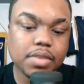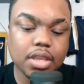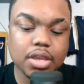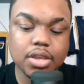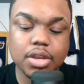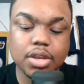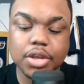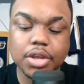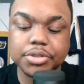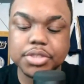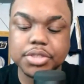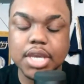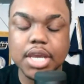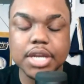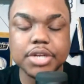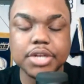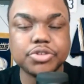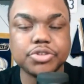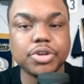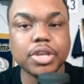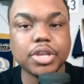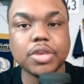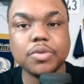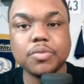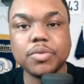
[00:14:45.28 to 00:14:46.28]
you know, it's kind of
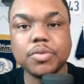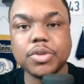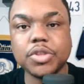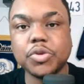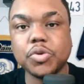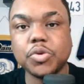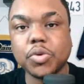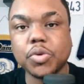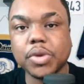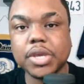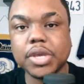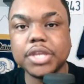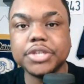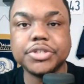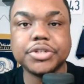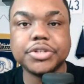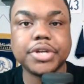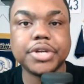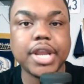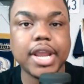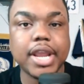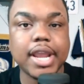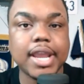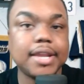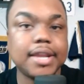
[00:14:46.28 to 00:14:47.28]
tricky when you injure
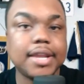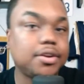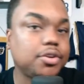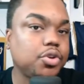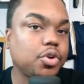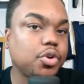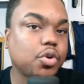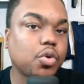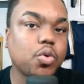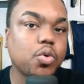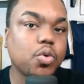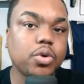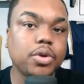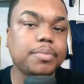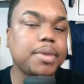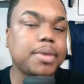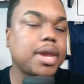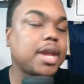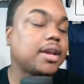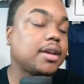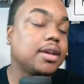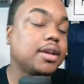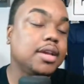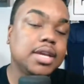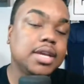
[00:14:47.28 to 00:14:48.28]
your hand and you're a
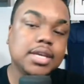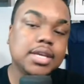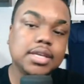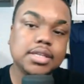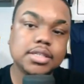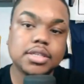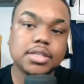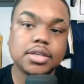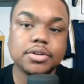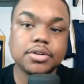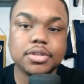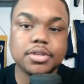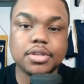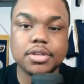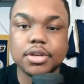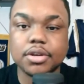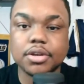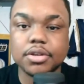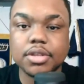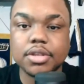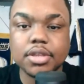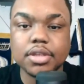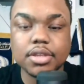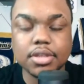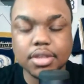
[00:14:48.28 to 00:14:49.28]
quarterback. So, you know,
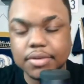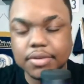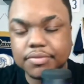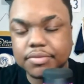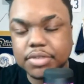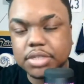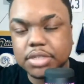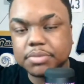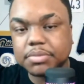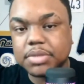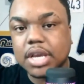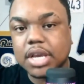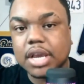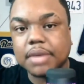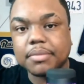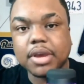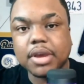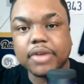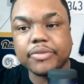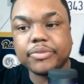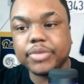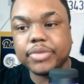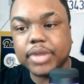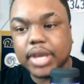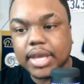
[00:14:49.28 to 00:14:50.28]
you give him some time.
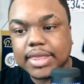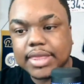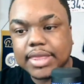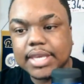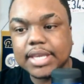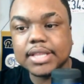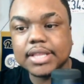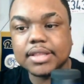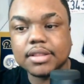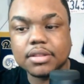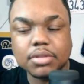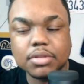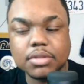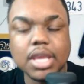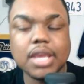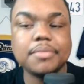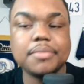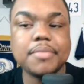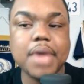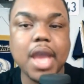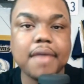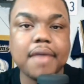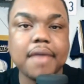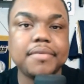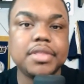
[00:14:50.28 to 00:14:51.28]
I think him
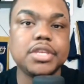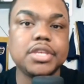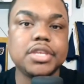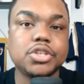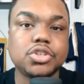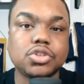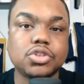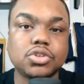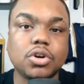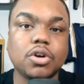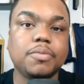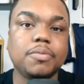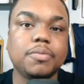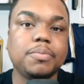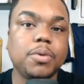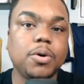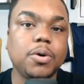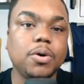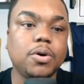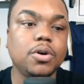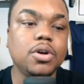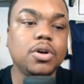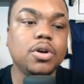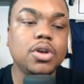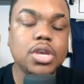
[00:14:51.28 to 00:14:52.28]
having this
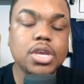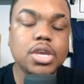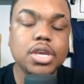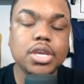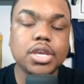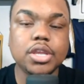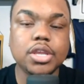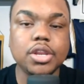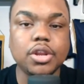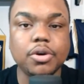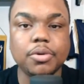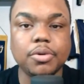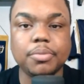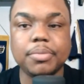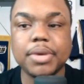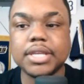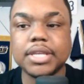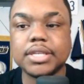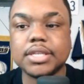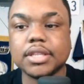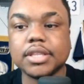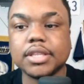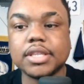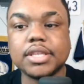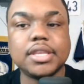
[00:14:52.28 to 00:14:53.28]
softball, you know,
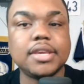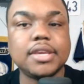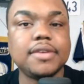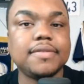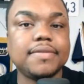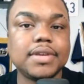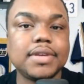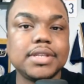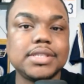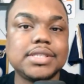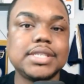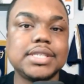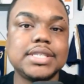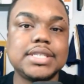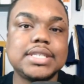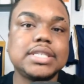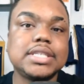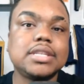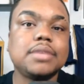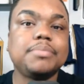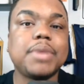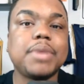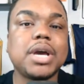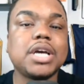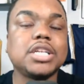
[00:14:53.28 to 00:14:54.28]
basically defense, this is
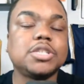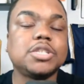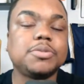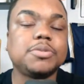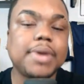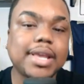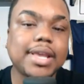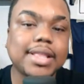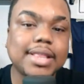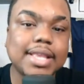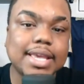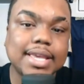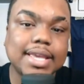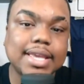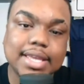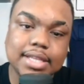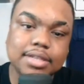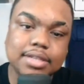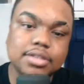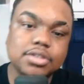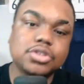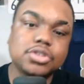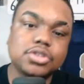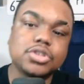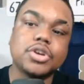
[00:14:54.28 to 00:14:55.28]
the bounce back that he
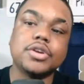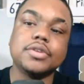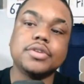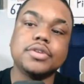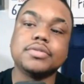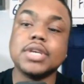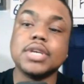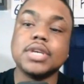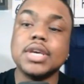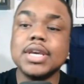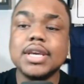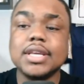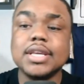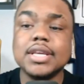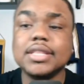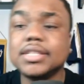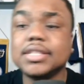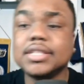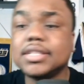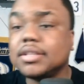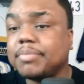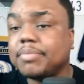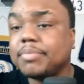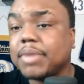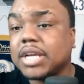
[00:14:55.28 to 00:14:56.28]
deserves. This
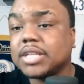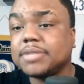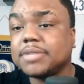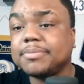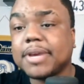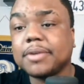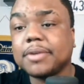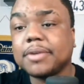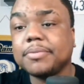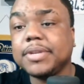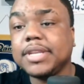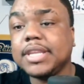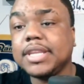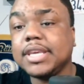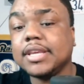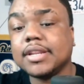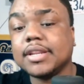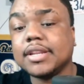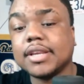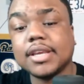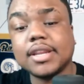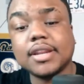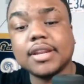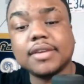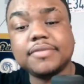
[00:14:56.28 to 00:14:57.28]
is the bounce back we need.
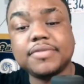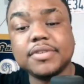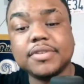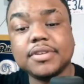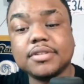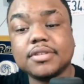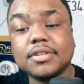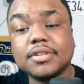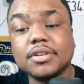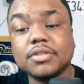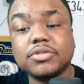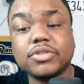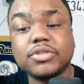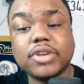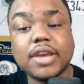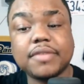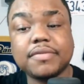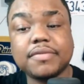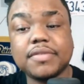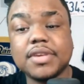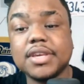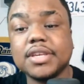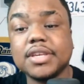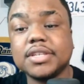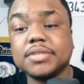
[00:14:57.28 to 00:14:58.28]
And I feel as though
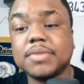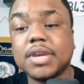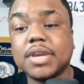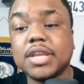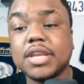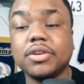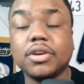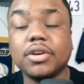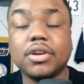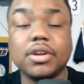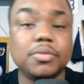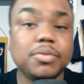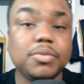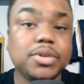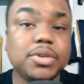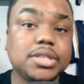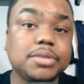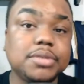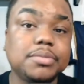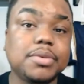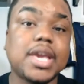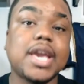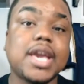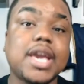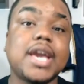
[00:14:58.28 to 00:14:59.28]
DraftKings, man, you're going to win
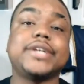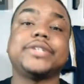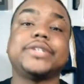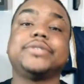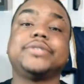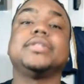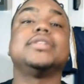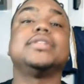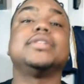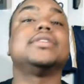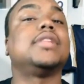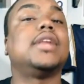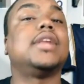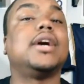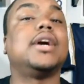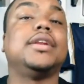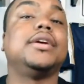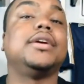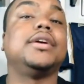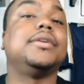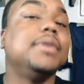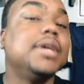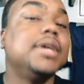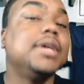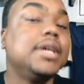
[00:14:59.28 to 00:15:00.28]
some cash with this
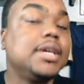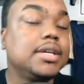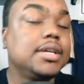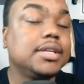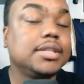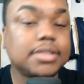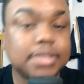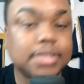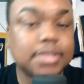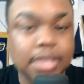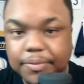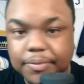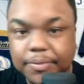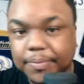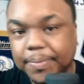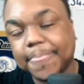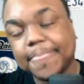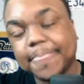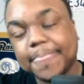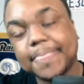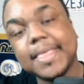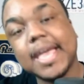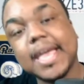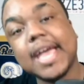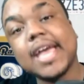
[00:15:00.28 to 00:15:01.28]
lineup. So
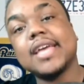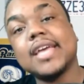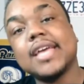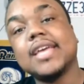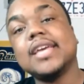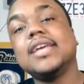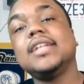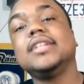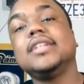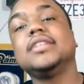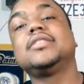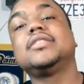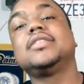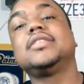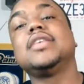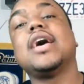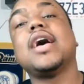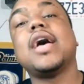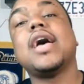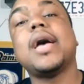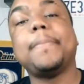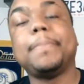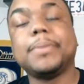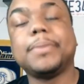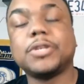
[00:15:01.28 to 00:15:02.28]
that ends the
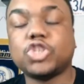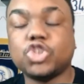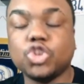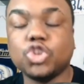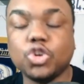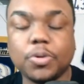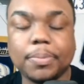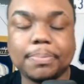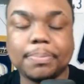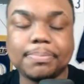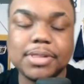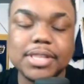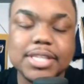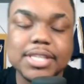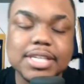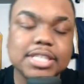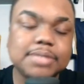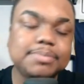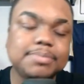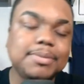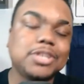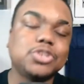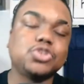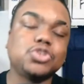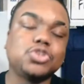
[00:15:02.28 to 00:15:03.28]
episode.
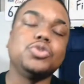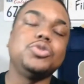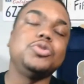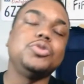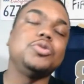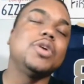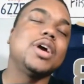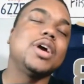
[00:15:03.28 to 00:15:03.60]
Please make sure you